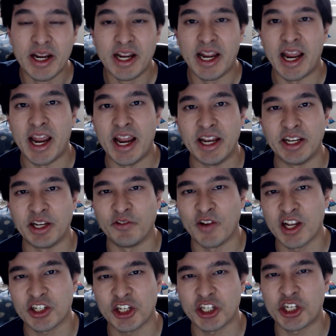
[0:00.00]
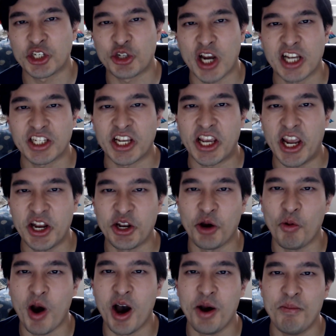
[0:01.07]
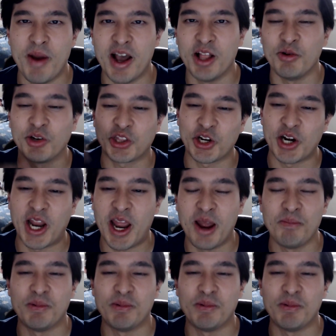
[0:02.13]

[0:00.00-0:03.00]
And eventually she tries to hit a watermelon with her hand,